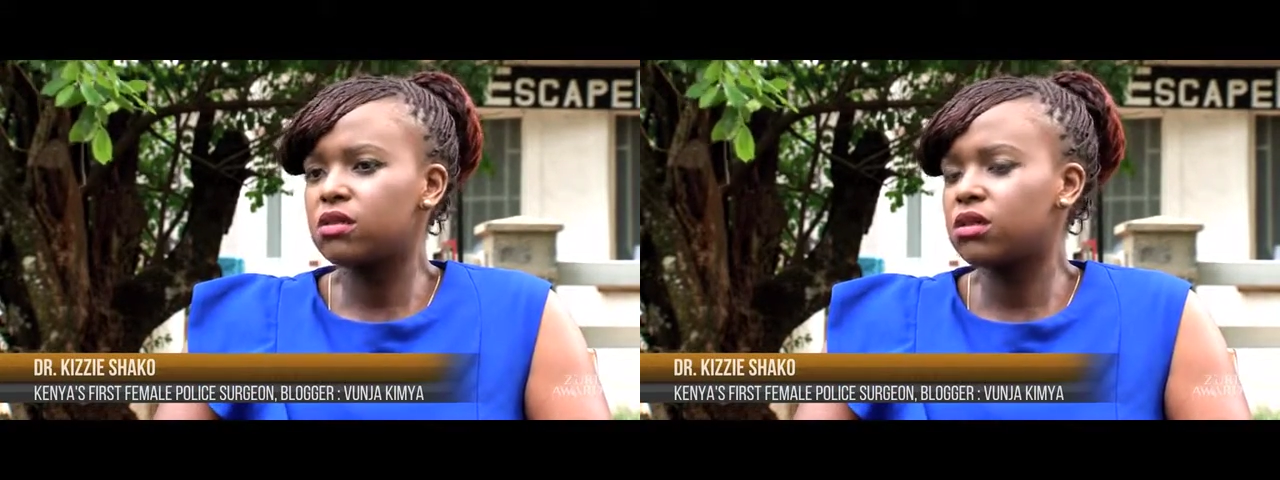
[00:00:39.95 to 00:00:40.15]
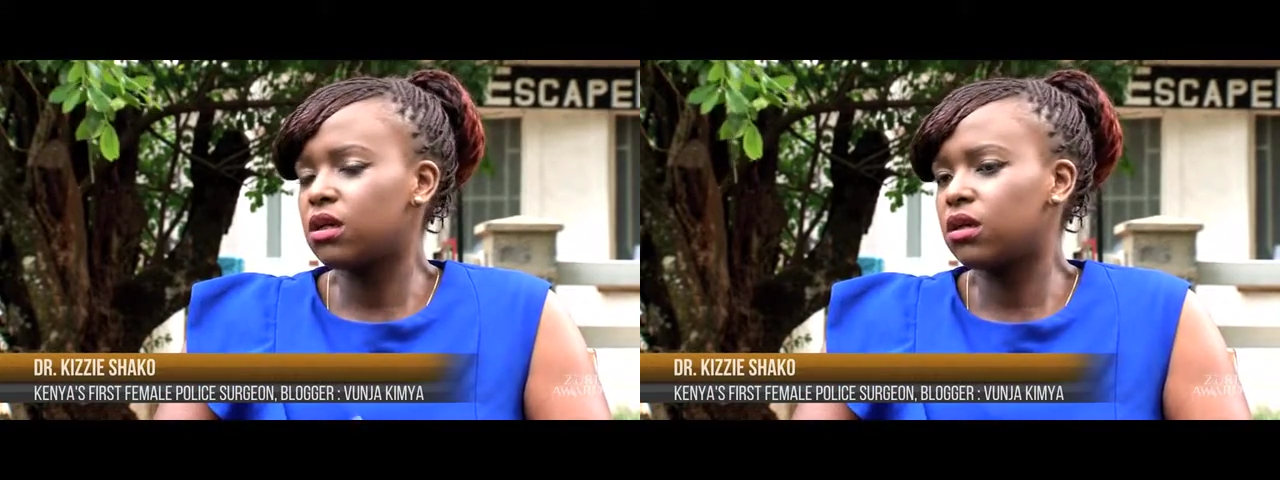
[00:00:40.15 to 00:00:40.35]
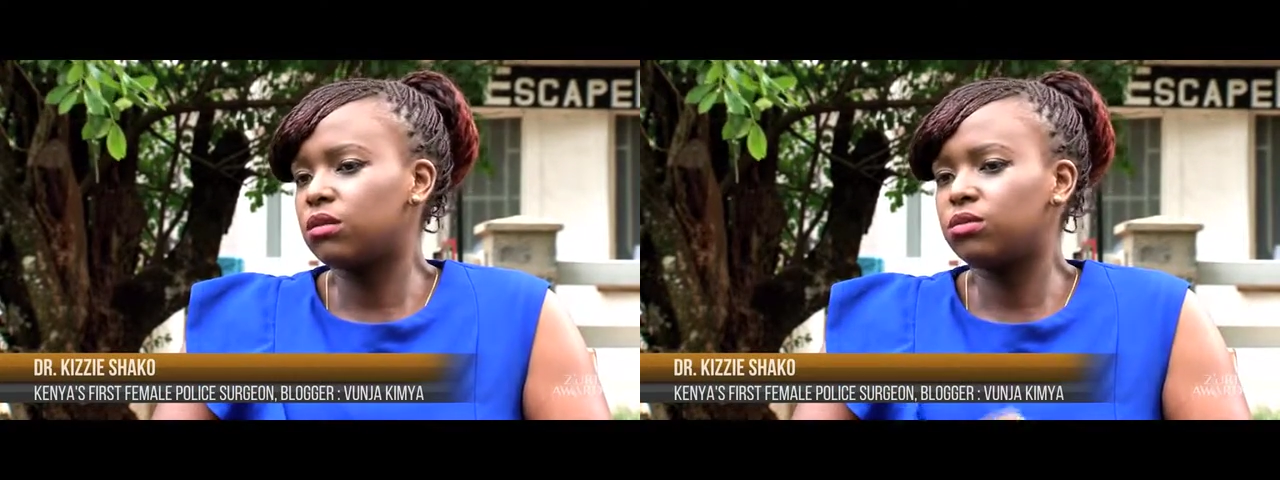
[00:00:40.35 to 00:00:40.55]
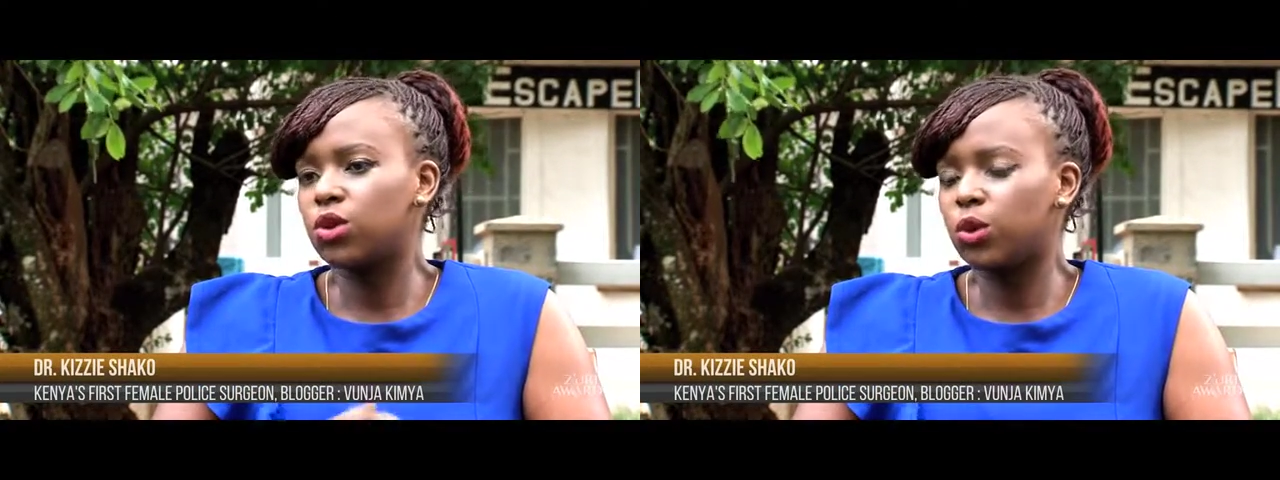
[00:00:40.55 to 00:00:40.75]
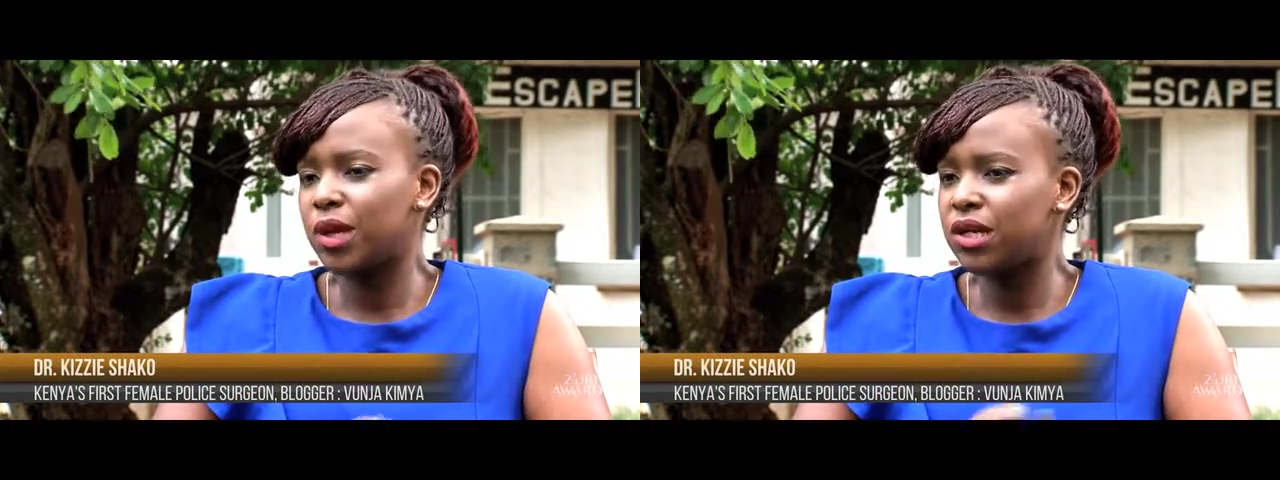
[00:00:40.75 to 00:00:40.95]
their
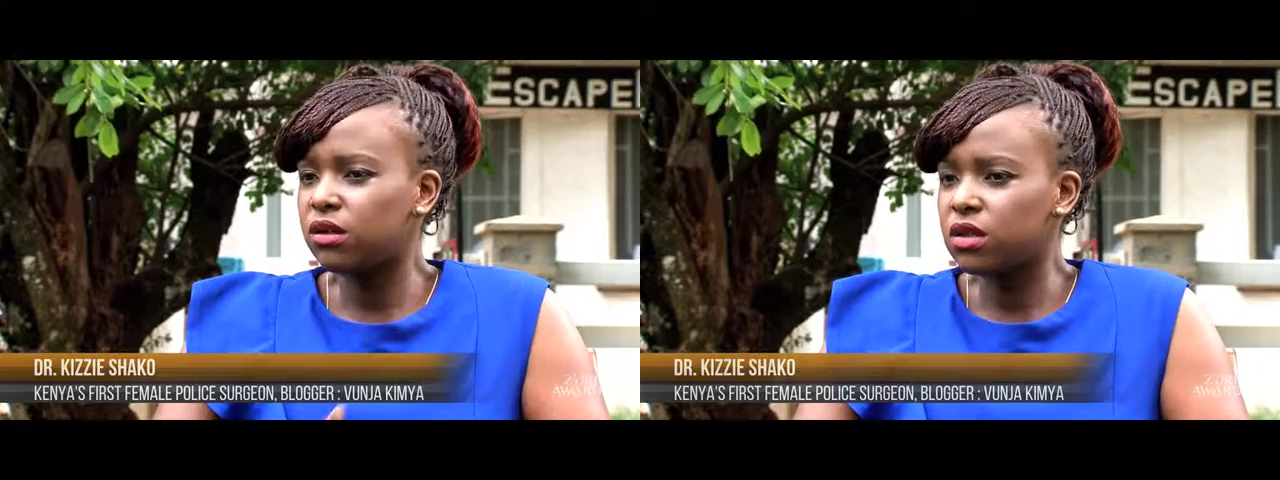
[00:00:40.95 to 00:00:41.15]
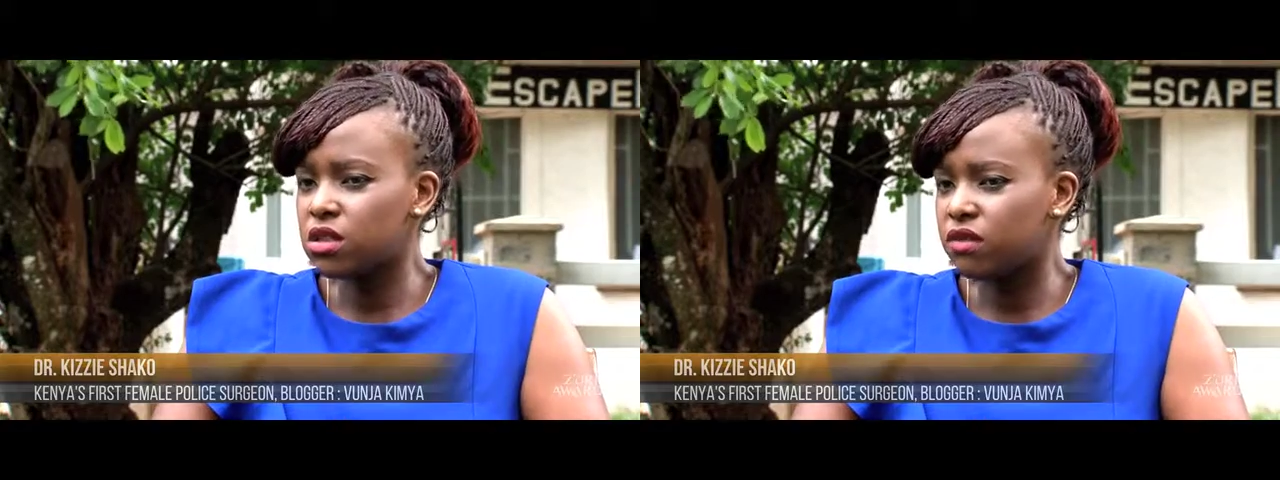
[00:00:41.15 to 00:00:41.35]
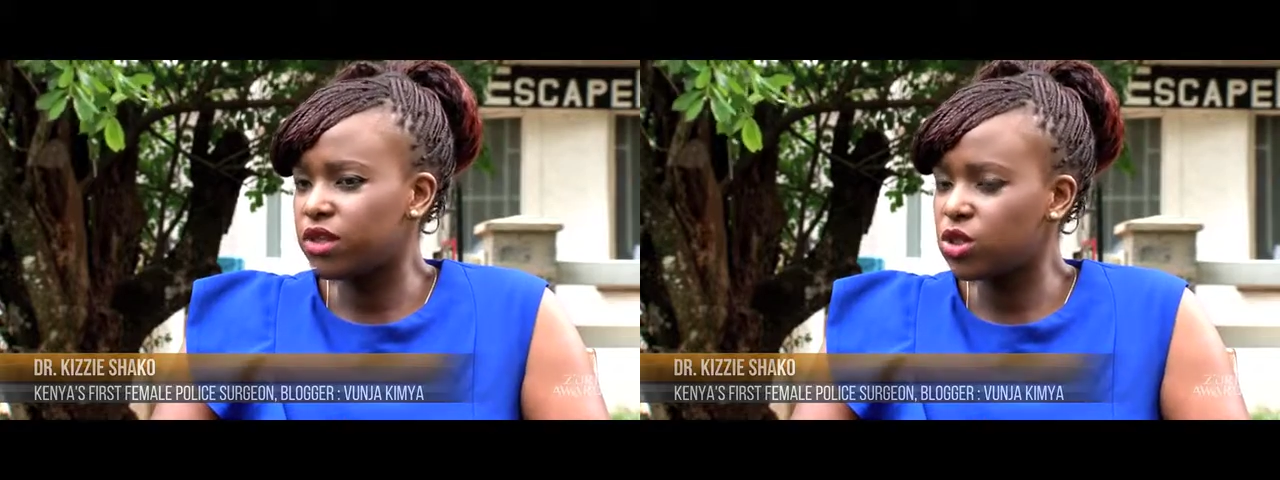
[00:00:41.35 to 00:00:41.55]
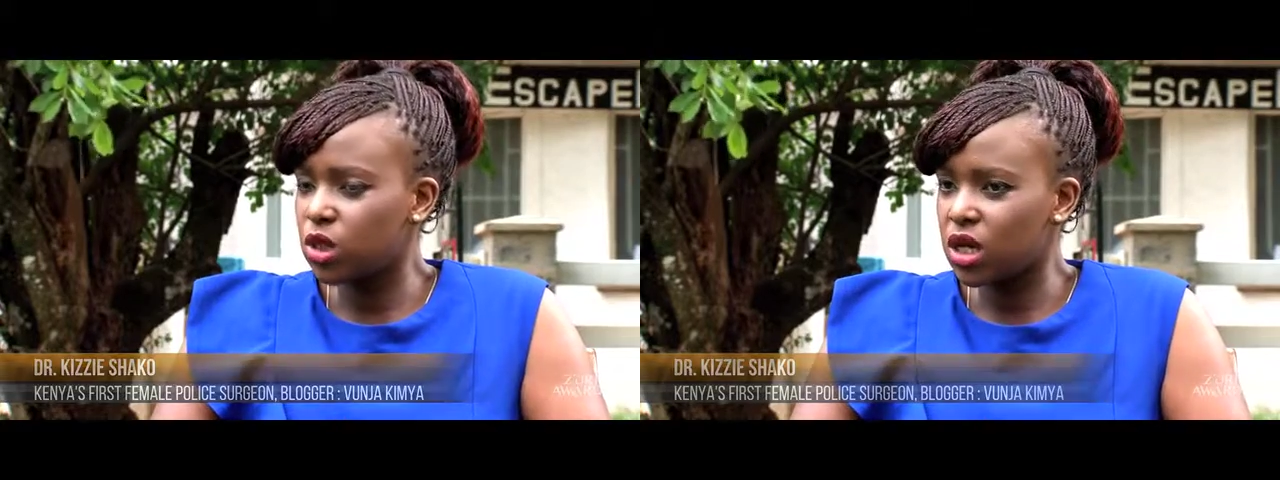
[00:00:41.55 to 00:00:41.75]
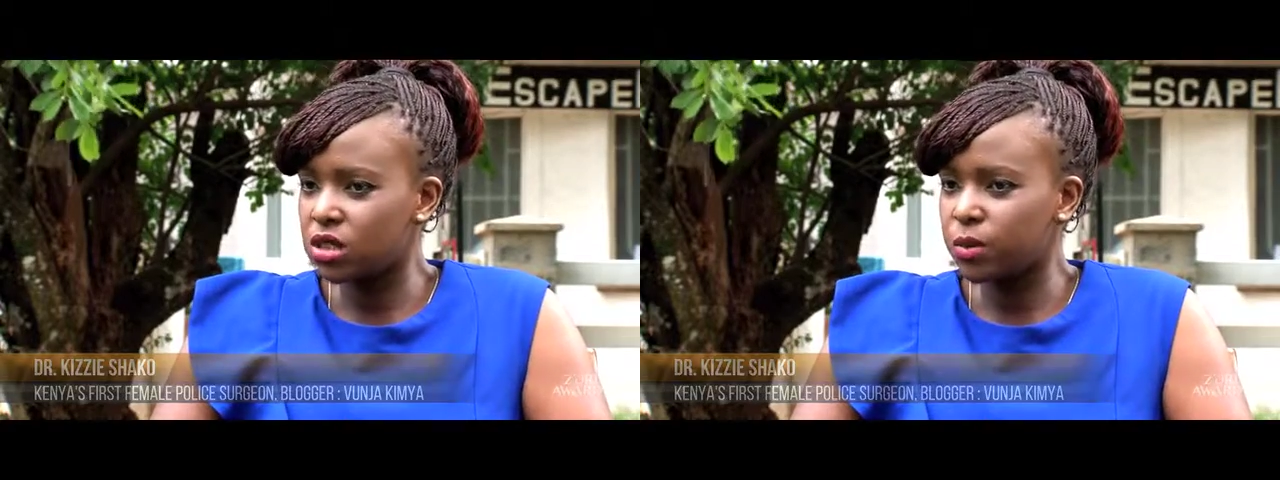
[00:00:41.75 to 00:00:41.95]
medical
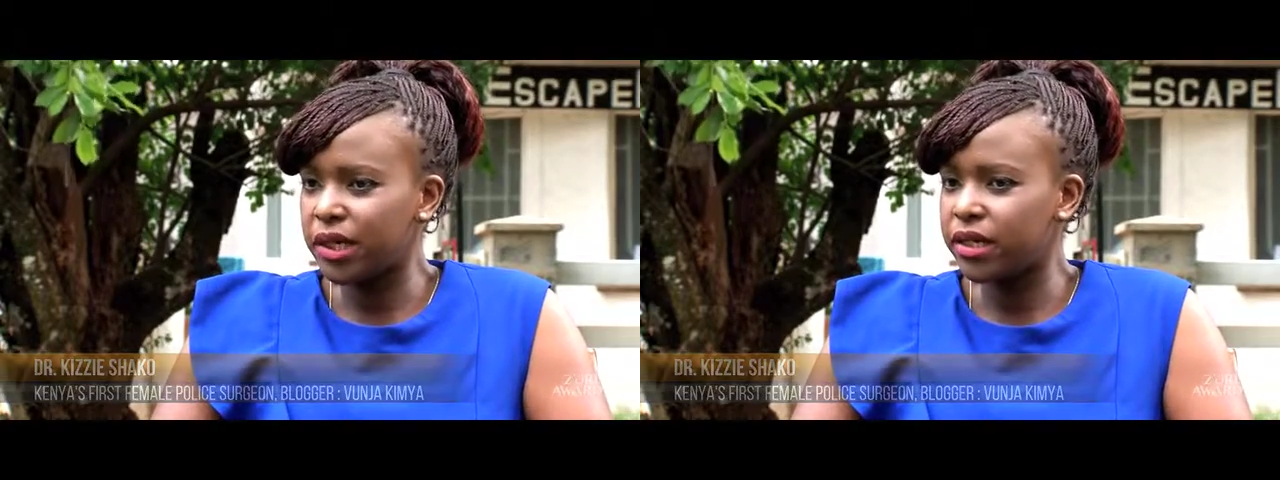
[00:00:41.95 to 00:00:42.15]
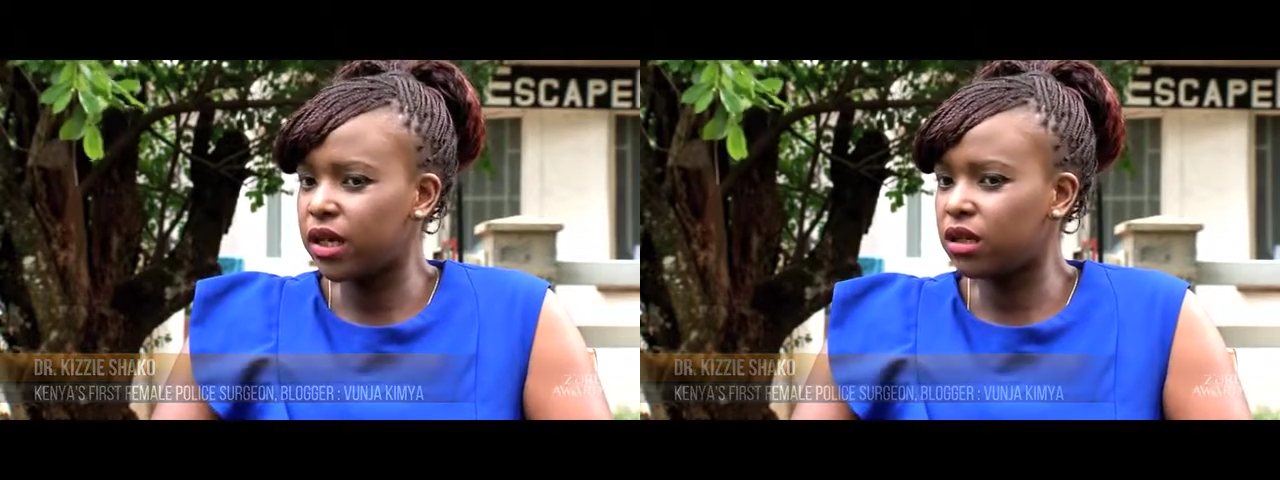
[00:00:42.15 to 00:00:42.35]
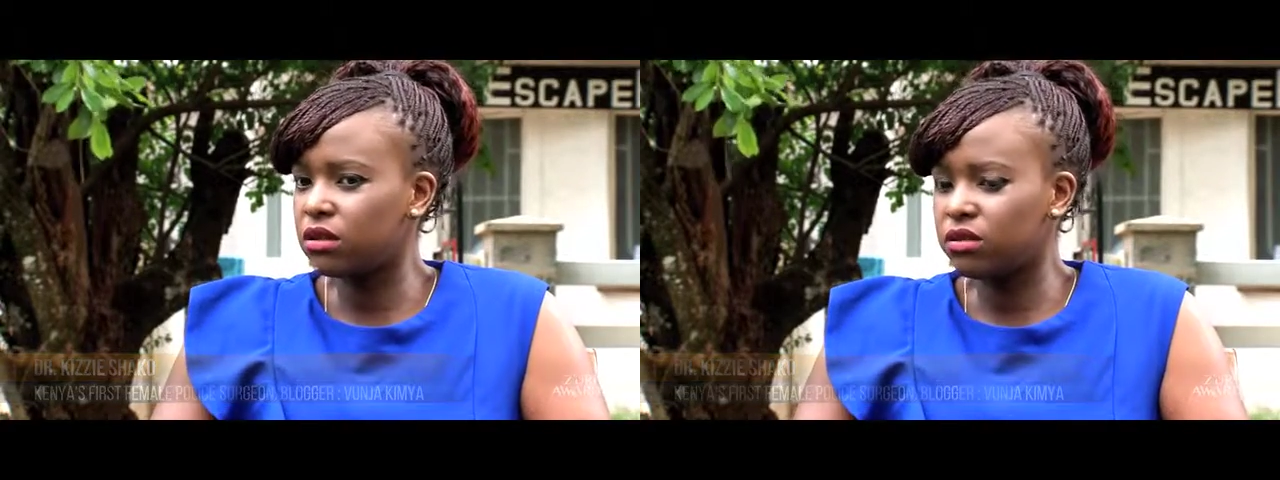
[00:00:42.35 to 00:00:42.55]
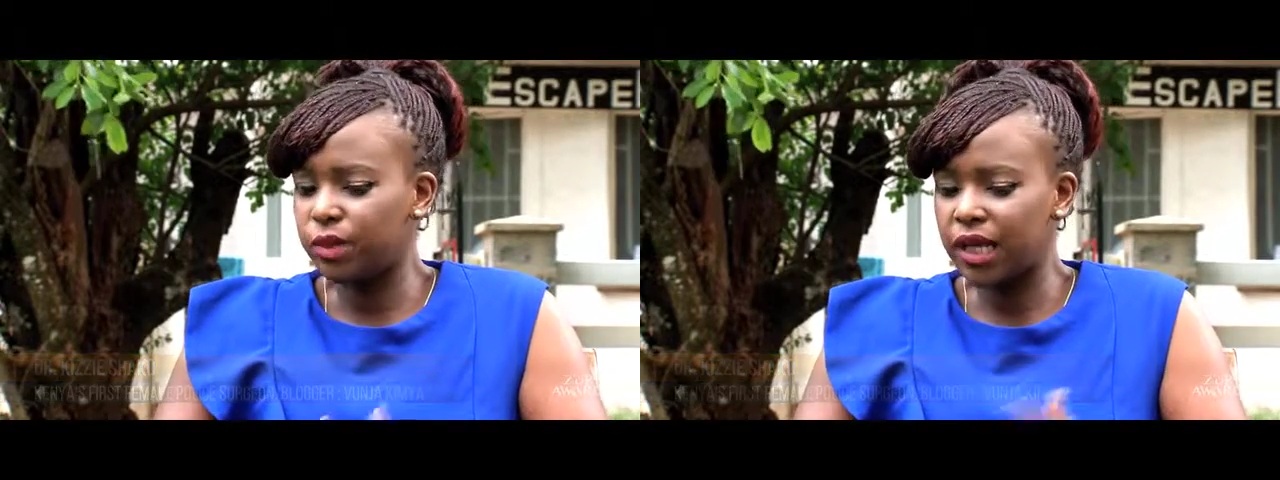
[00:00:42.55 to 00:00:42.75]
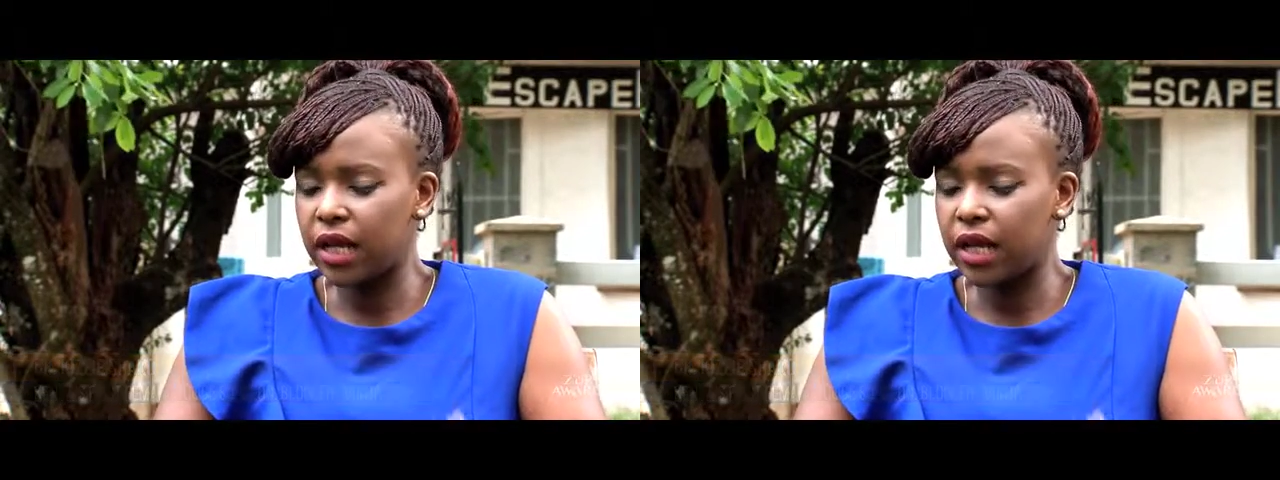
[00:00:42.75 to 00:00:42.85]
intervention has been done, they've been